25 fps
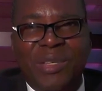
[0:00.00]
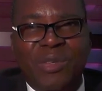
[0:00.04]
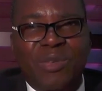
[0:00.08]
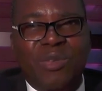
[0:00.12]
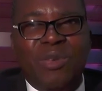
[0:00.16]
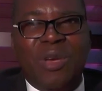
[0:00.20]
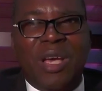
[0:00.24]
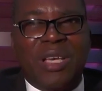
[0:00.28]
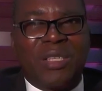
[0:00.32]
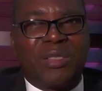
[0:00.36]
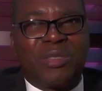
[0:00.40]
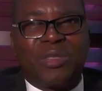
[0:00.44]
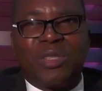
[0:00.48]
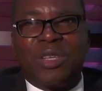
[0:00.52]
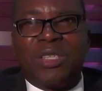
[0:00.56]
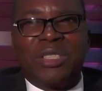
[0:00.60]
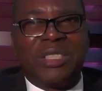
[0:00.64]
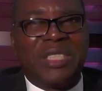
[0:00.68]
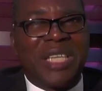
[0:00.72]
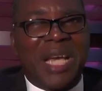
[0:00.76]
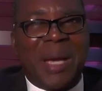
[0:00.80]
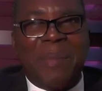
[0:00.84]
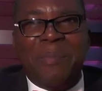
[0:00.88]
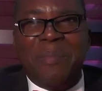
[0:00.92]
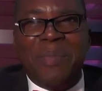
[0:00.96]
You are such
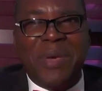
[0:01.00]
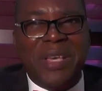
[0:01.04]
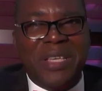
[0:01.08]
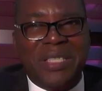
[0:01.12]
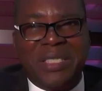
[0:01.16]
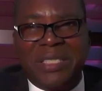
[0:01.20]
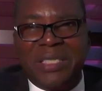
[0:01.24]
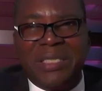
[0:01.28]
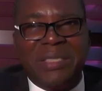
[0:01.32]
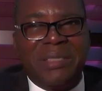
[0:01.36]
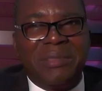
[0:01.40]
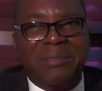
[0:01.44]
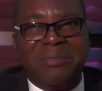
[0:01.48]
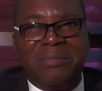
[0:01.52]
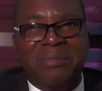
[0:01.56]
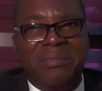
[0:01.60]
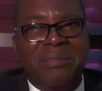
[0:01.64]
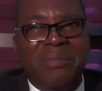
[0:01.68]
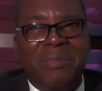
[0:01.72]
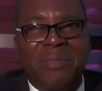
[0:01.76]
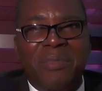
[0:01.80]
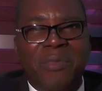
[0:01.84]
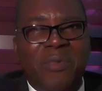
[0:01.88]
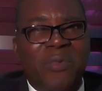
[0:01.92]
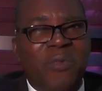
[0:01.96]
amazing,
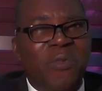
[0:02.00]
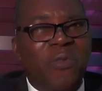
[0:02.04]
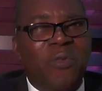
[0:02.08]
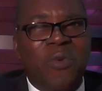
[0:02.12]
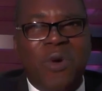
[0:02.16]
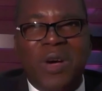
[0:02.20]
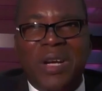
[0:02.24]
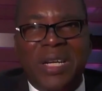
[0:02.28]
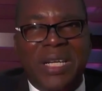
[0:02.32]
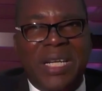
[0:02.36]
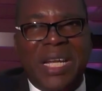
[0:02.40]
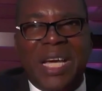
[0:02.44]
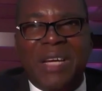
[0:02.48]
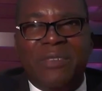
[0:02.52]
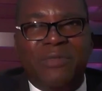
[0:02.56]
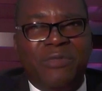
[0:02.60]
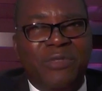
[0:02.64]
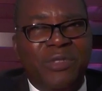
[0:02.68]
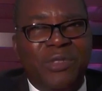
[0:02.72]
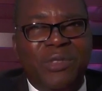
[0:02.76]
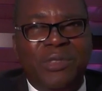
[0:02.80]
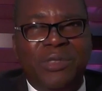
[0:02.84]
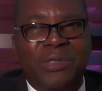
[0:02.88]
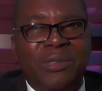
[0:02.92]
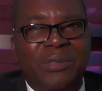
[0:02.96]

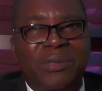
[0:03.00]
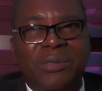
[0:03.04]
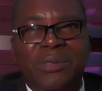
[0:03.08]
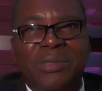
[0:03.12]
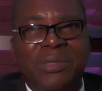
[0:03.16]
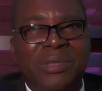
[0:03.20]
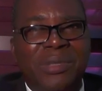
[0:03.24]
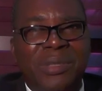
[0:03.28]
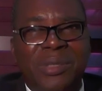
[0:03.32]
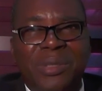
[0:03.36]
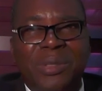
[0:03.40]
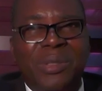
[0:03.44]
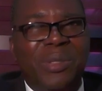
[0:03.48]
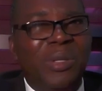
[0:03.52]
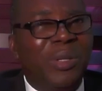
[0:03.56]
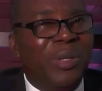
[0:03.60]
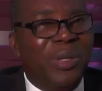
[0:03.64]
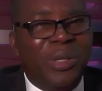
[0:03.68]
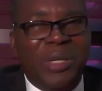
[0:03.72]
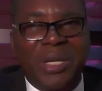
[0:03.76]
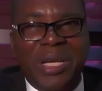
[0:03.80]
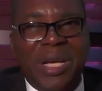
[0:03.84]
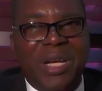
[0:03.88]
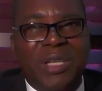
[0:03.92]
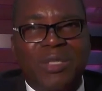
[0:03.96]
wonderful,
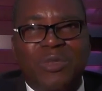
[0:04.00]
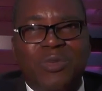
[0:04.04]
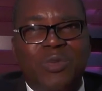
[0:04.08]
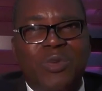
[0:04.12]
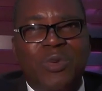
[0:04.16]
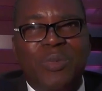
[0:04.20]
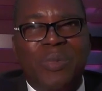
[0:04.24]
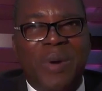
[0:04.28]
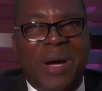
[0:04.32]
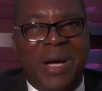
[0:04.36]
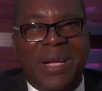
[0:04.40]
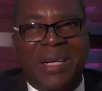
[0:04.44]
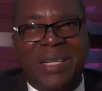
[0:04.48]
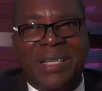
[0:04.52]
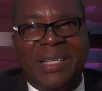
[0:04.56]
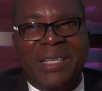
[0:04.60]
glorious woman.